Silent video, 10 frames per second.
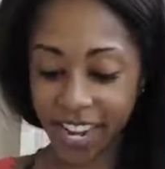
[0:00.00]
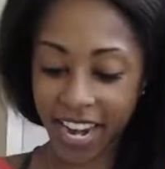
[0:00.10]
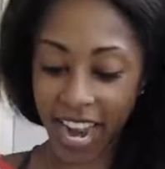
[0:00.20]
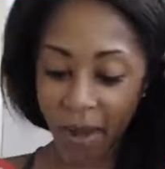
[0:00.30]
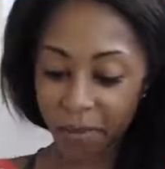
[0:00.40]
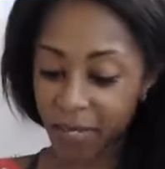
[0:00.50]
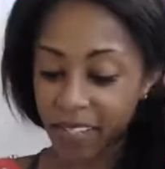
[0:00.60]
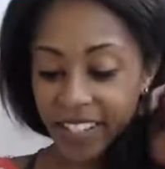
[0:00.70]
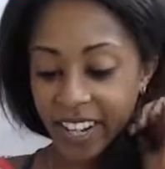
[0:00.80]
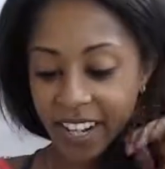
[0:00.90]
and Happy
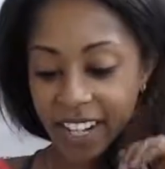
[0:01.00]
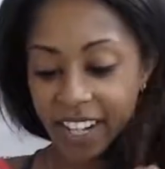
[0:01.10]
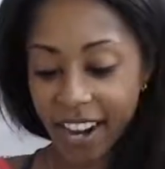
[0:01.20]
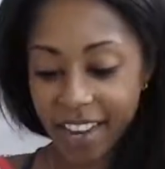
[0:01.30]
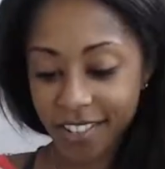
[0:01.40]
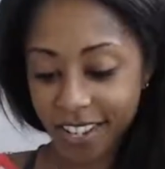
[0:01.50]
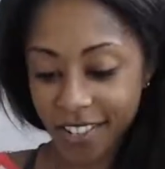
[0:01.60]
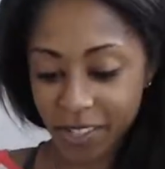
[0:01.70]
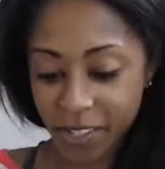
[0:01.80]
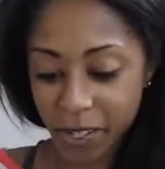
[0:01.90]
New Year.
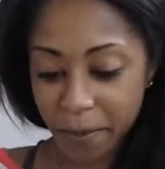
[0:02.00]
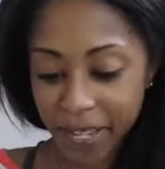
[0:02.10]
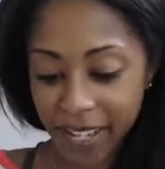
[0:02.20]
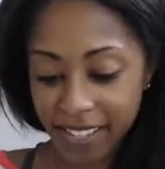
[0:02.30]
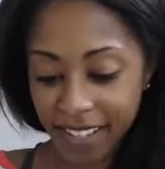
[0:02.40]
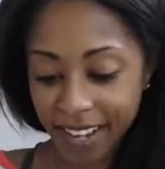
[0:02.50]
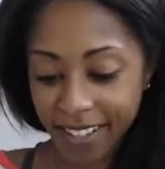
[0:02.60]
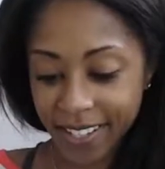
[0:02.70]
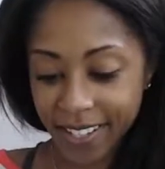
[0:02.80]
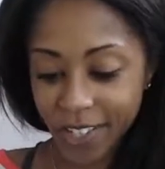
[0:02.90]
Congratulations on being
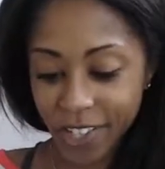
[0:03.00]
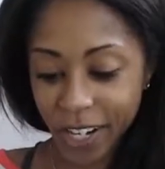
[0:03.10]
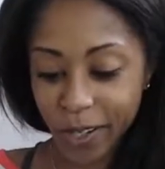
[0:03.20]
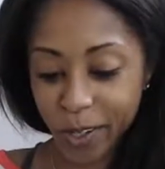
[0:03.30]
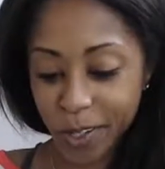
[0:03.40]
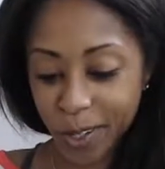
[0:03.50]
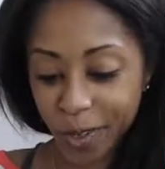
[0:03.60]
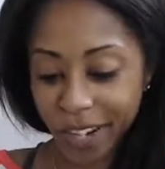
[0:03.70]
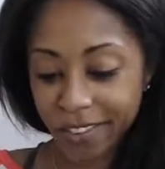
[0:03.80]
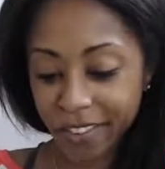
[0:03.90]
selected to share your
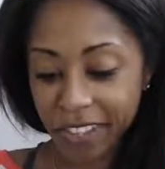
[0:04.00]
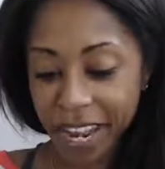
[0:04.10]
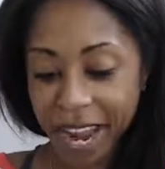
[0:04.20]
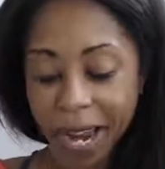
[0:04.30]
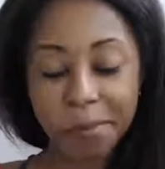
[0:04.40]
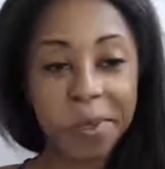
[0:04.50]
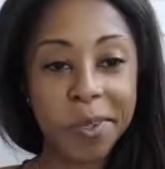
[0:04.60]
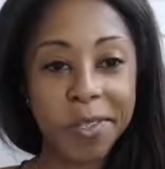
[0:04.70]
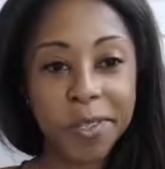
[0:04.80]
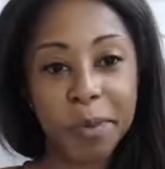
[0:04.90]
story for the
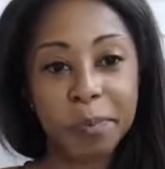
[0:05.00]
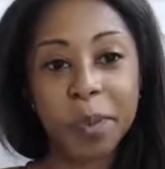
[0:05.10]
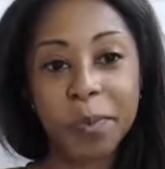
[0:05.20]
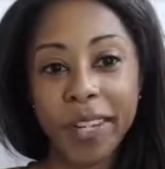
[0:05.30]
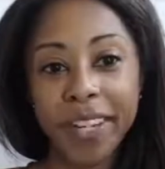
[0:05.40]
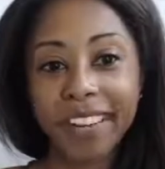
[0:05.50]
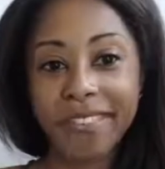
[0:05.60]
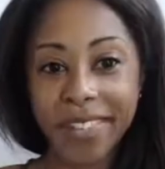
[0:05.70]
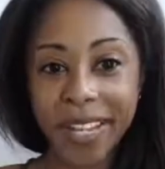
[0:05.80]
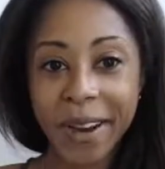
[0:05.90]
April Super
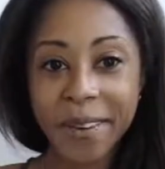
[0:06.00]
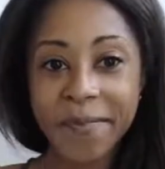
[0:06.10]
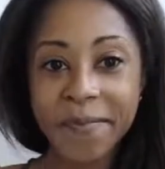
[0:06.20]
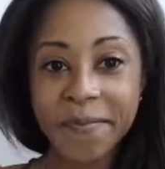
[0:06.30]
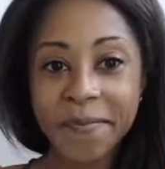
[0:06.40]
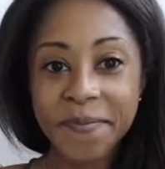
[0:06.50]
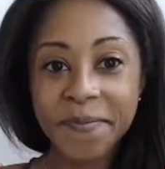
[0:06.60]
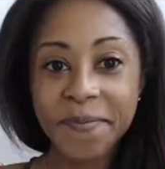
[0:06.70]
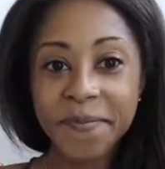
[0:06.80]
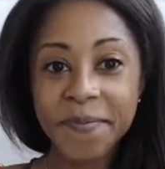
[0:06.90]
Weekend video.
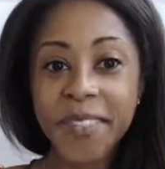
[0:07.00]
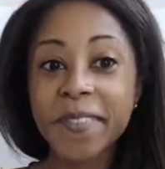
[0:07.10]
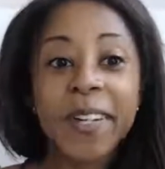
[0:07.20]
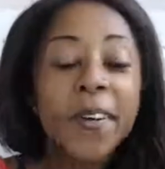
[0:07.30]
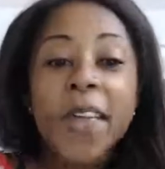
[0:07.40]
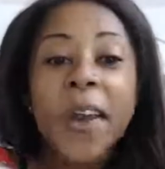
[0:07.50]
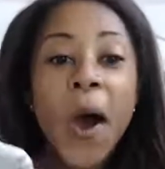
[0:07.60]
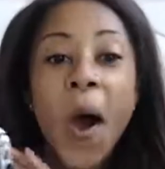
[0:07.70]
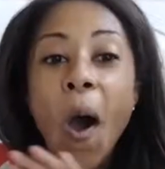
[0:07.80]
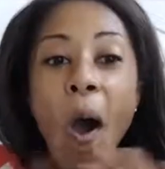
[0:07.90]
The video that
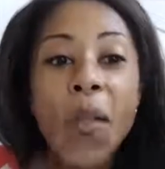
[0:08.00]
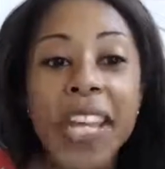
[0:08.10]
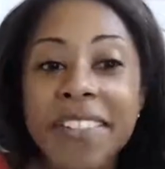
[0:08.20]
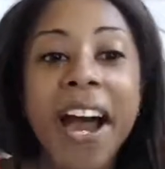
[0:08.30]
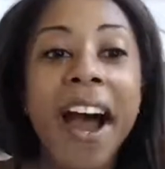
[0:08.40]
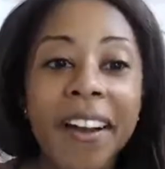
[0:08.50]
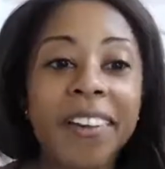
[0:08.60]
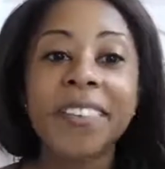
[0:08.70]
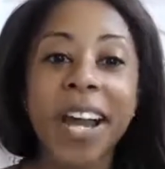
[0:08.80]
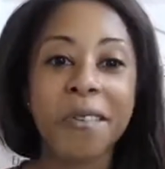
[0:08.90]
the
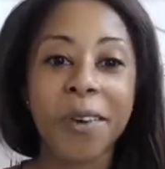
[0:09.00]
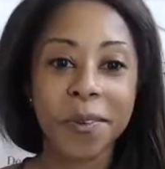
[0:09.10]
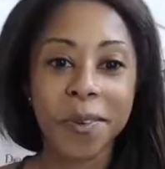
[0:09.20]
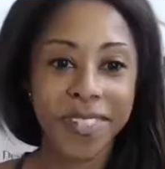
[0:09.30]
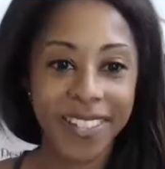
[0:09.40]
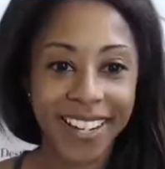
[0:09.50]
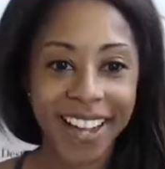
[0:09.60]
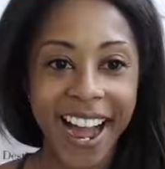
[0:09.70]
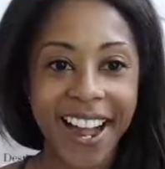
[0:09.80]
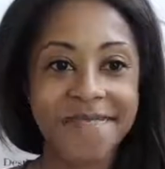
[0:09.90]
entire network will see
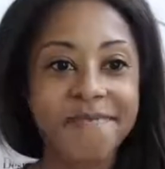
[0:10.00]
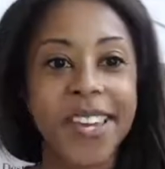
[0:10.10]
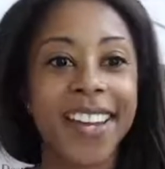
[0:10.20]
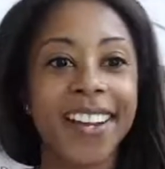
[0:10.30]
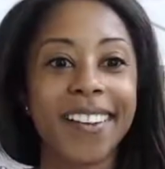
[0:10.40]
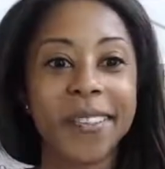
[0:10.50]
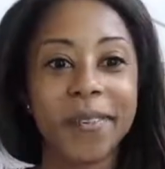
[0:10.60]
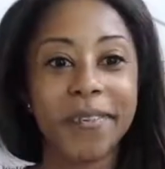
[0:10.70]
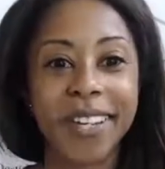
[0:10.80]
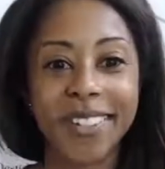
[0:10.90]
I'm being
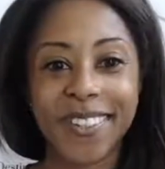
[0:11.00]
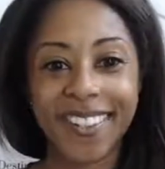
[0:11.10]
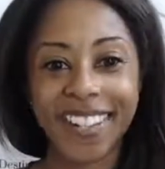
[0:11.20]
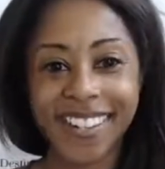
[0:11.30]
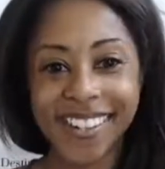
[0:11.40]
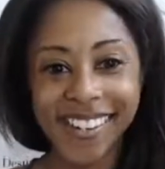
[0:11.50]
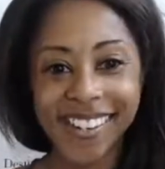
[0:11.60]
featured in.